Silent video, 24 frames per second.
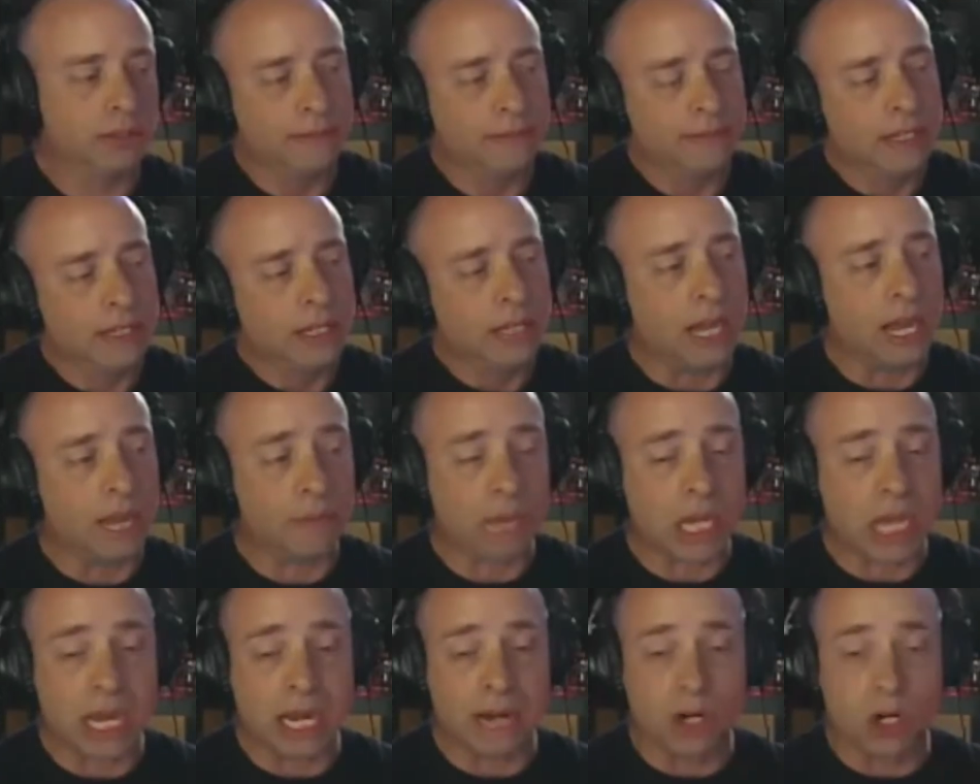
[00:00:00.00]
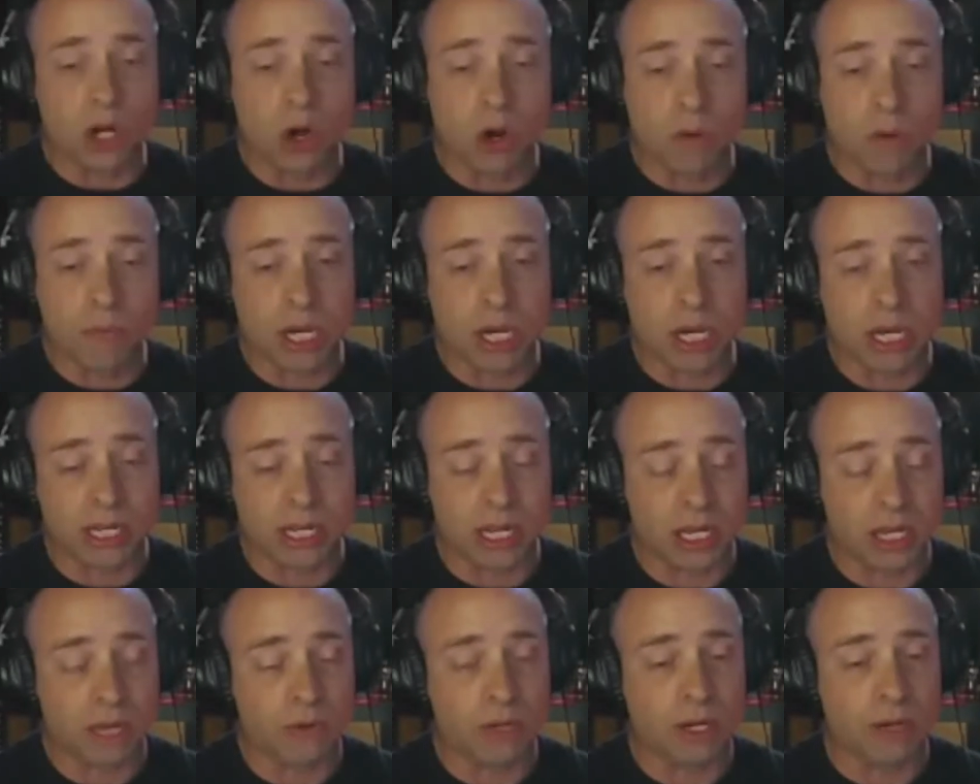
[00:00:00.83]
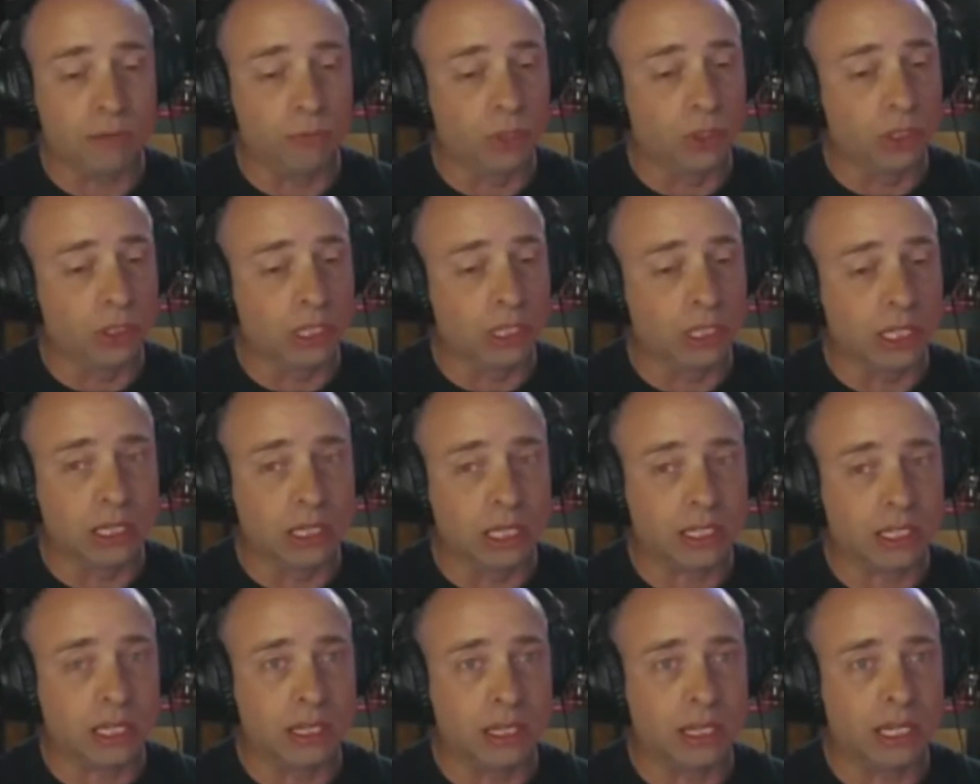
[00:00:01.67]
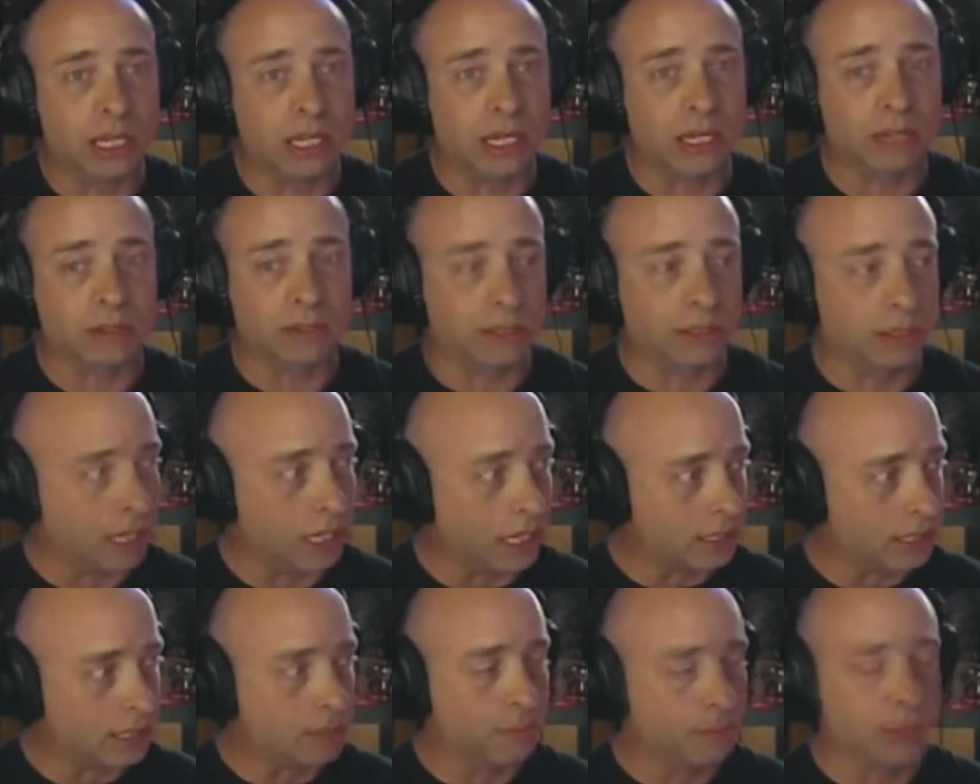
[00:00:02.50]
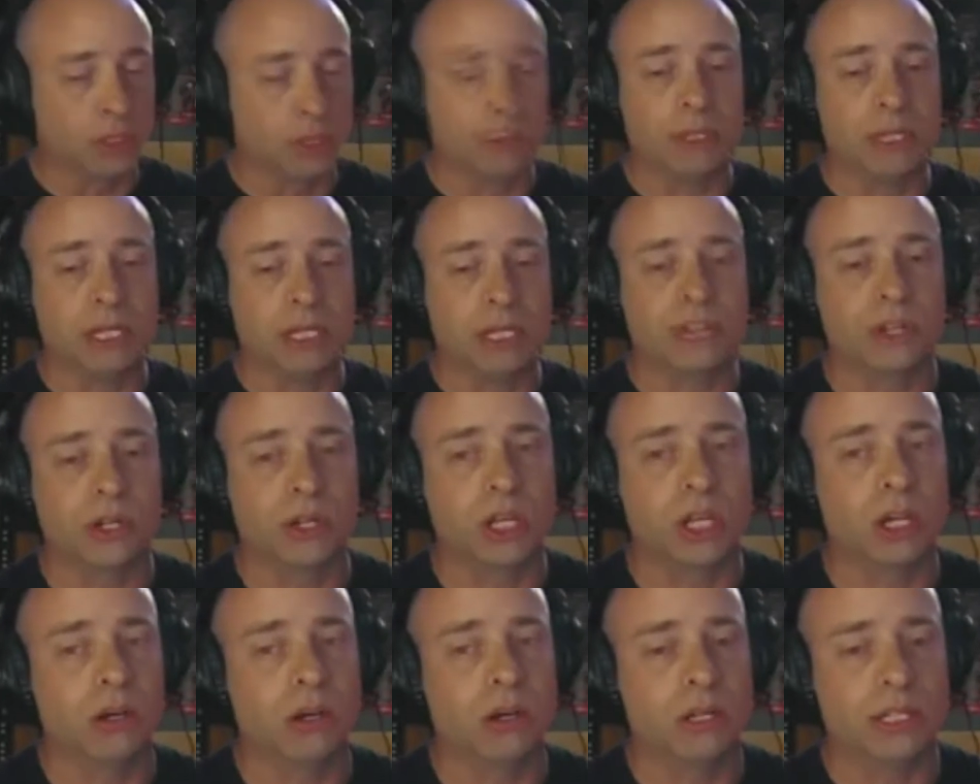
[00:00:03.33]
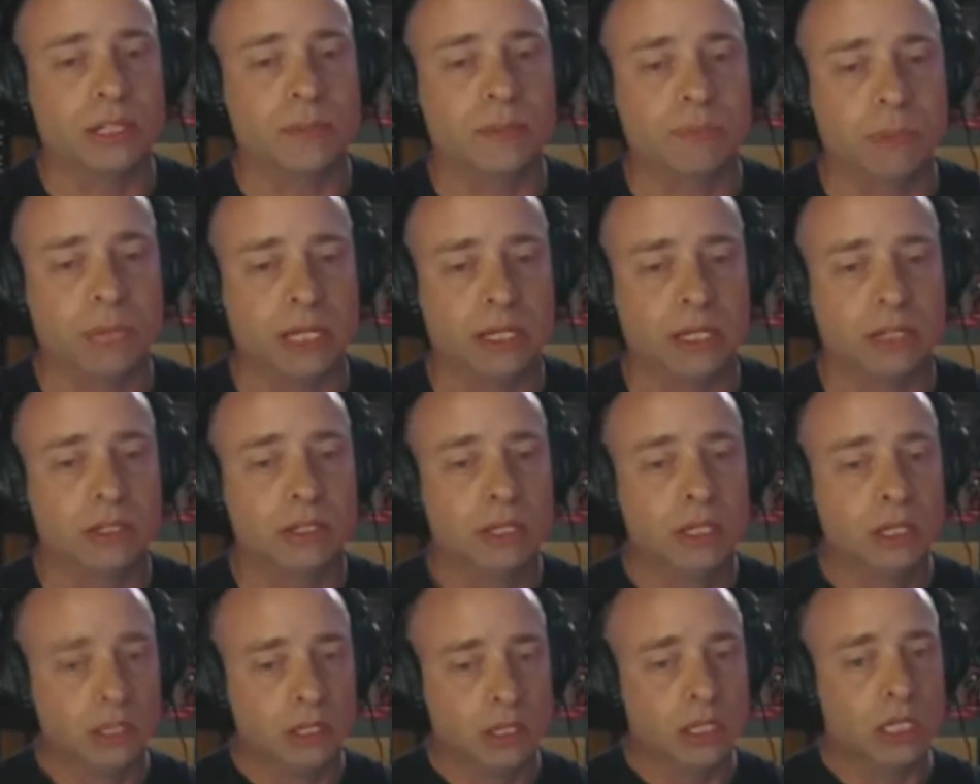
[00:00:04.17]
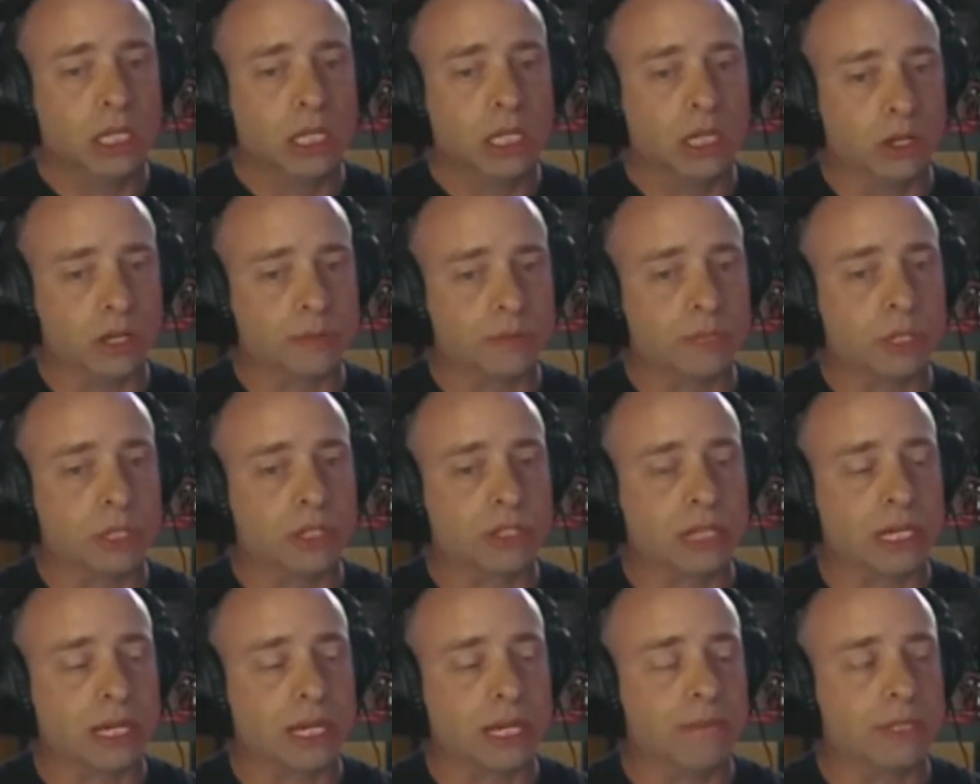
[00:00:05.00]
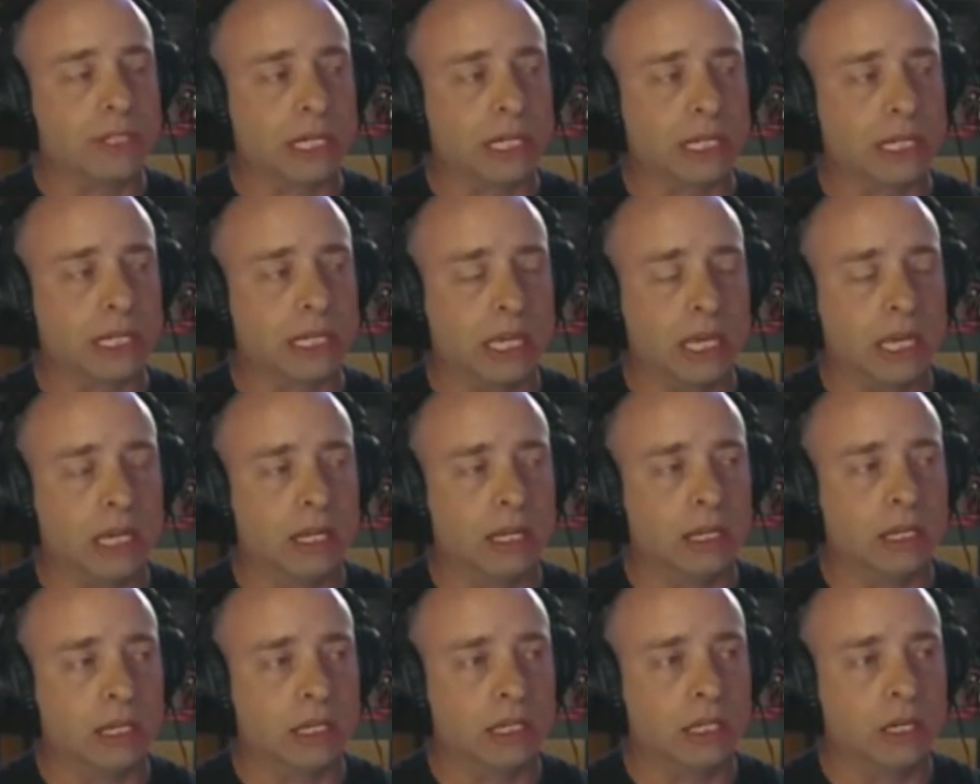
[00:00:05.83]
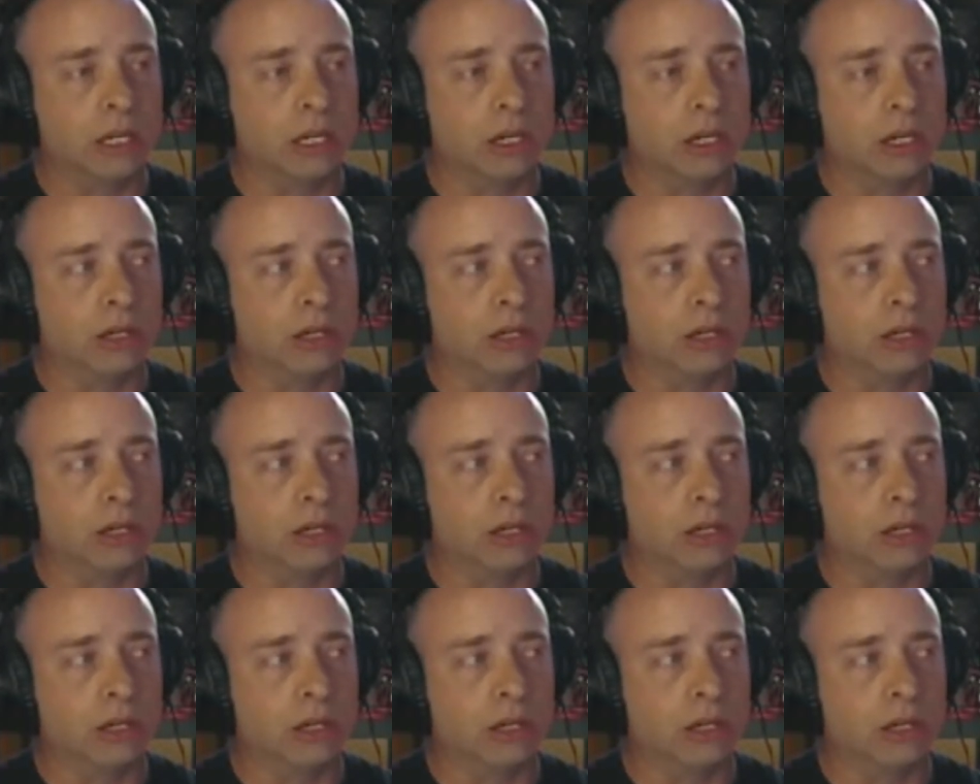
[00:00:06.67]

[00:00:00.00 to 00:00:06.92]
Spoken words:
I'm kind of a homebody anyway. I'm really lucky that I got to build my studio and spend, you know, as much time as I can in here.